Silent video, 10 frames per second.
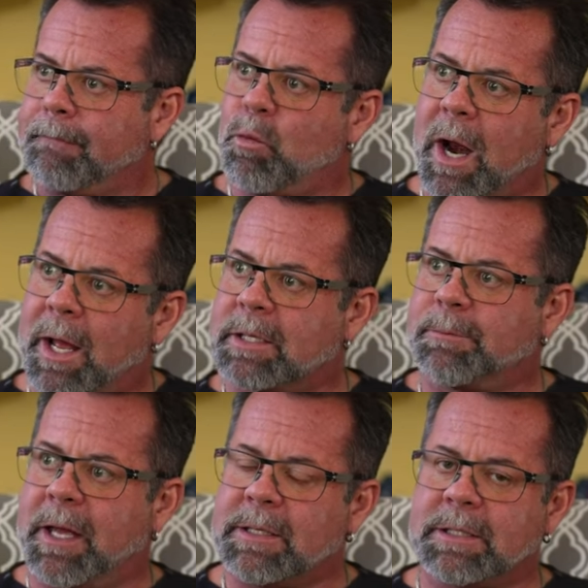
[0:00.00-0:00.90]
when I
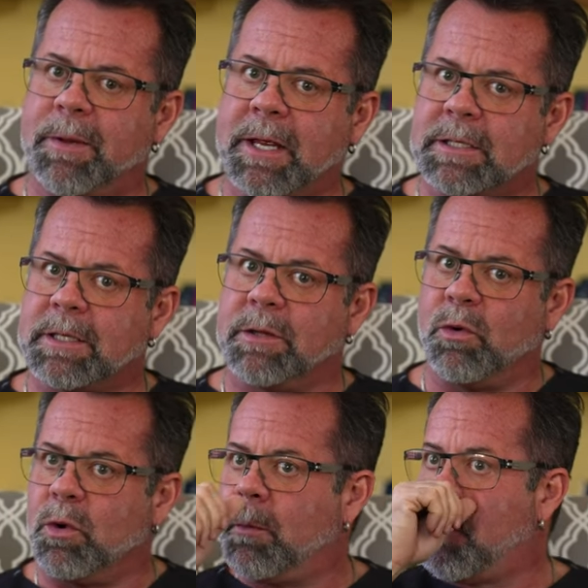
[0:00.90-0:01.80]
explain this to patients in the
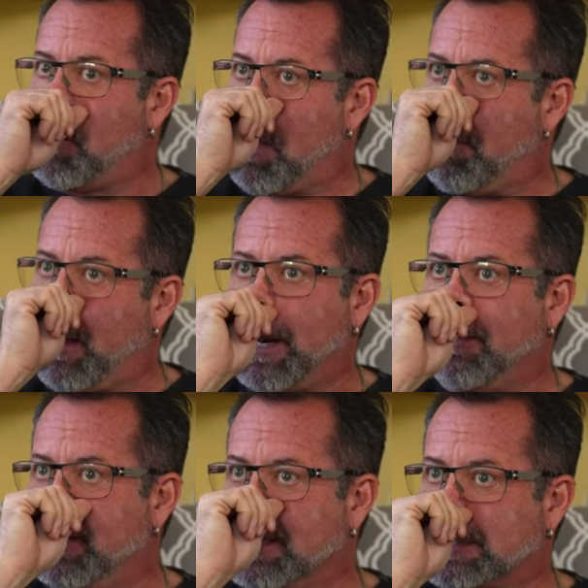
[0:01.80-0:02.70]
room about
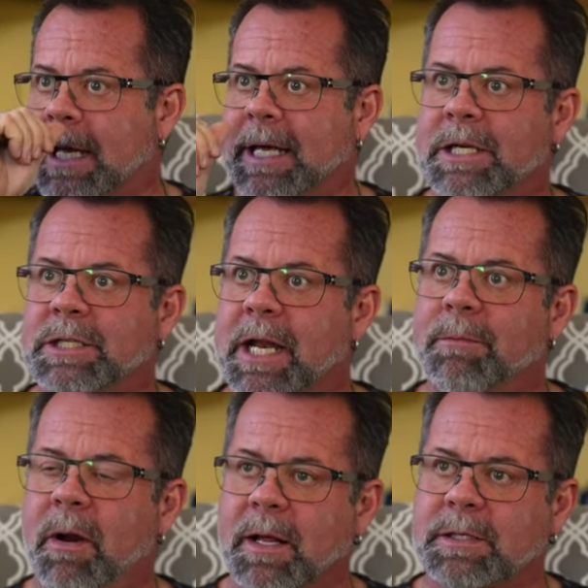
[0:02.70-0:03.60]
advanced glycation
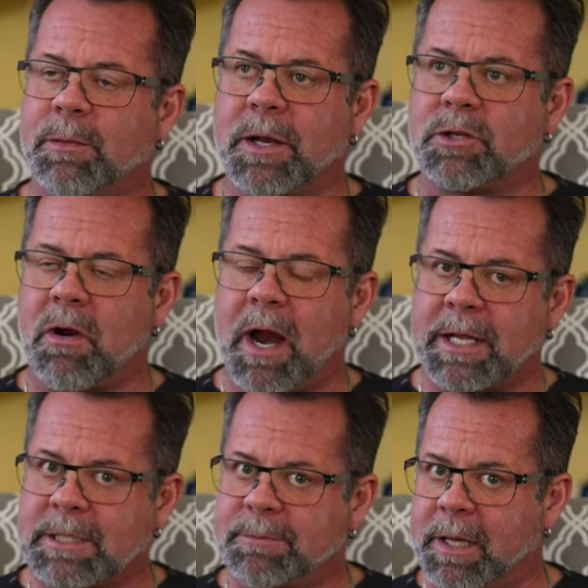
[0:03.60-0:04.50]
end products, and when I try and
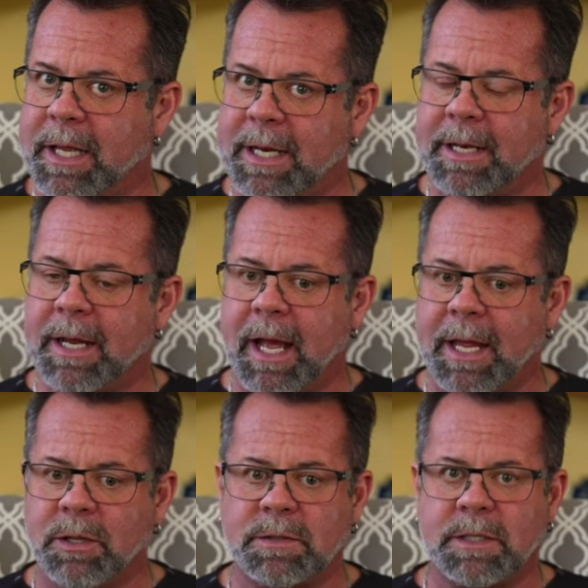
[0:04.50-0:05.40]
explain it, I
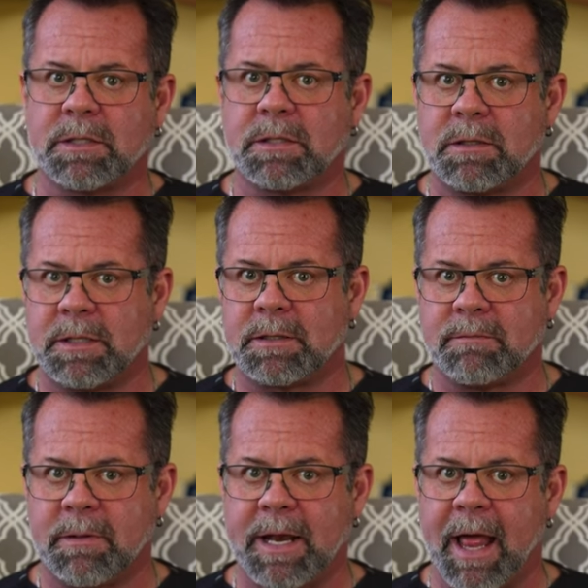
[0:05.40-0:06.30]
use this this
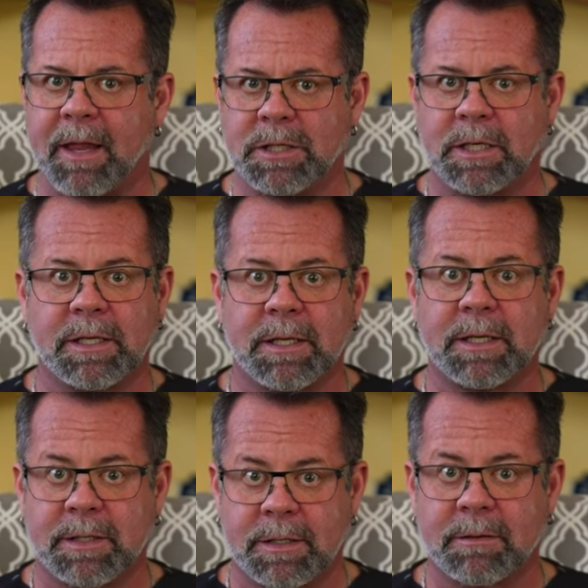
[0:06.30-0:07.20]
analogy
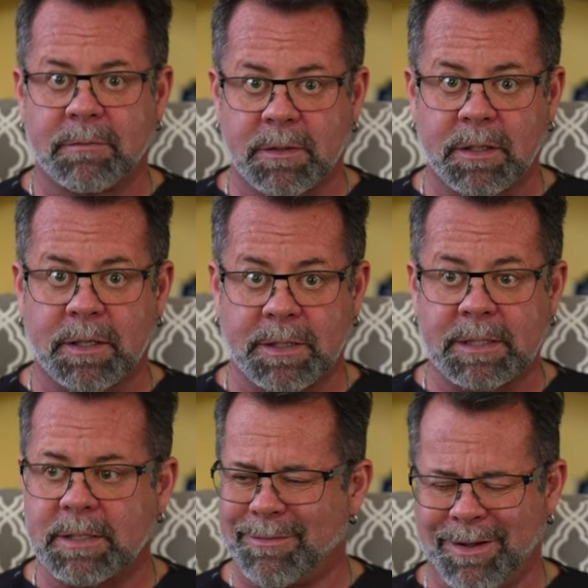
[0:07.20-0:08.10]

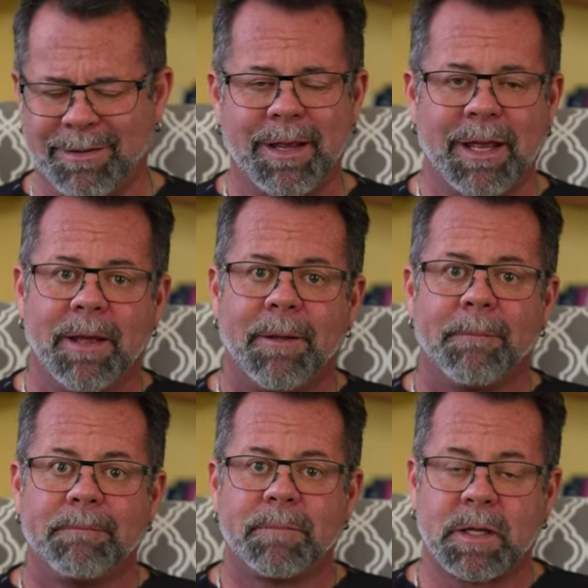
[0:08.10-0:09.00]
because
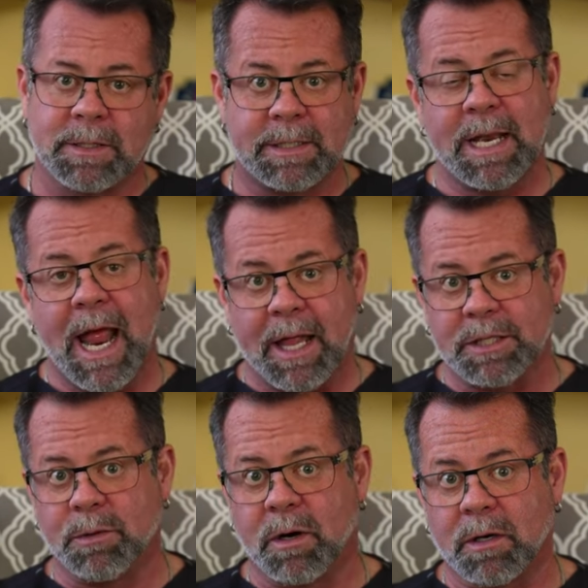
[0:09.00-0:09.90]
because this
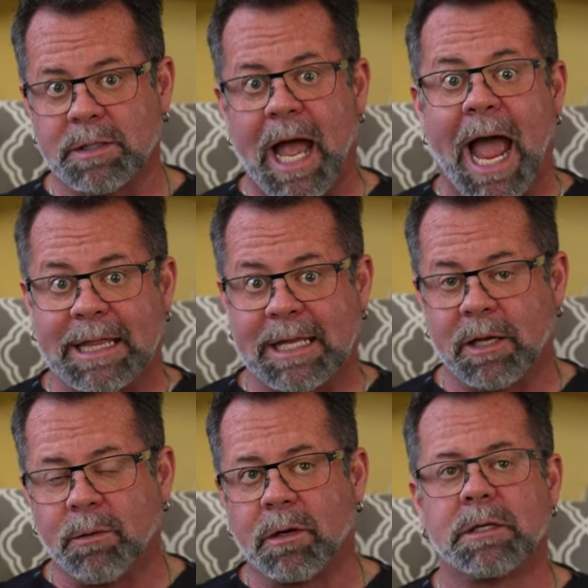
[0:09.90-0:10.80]
analogy works. I think
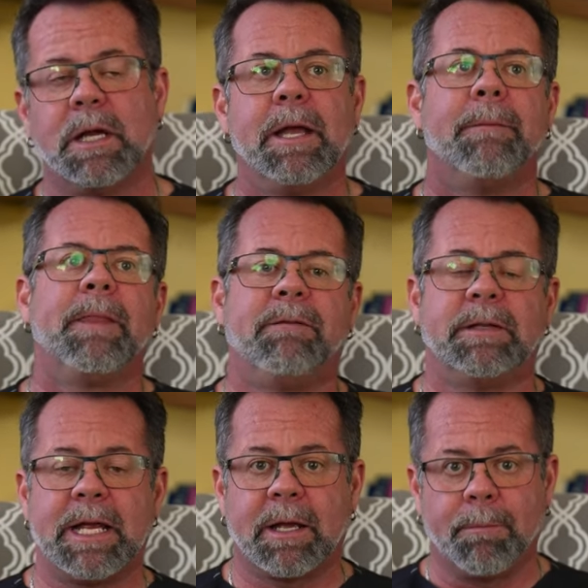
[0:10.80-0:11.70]
it works. If you
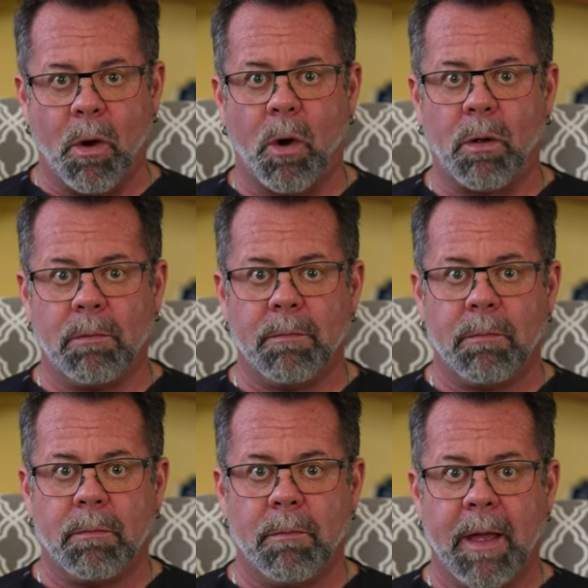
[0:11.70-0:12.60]
take a bowl
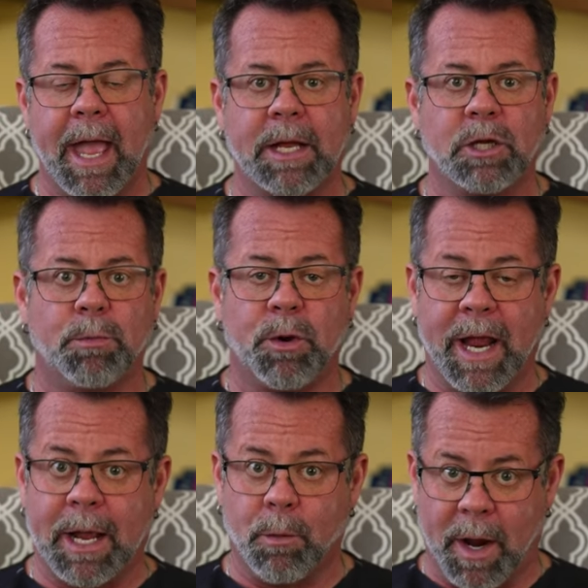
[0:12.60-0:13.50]
and you
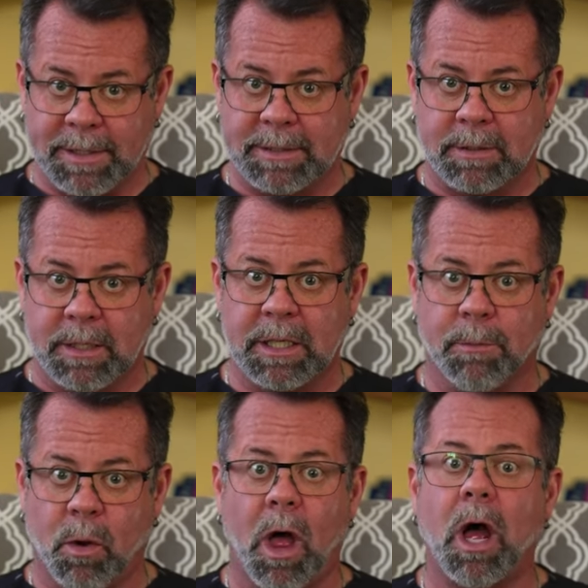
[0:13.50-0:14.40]
put egg whites in the
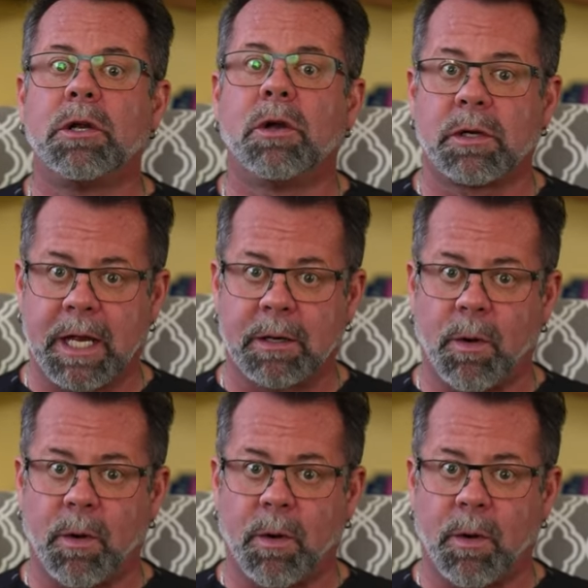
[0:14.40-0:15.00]
bowl, uncooked egg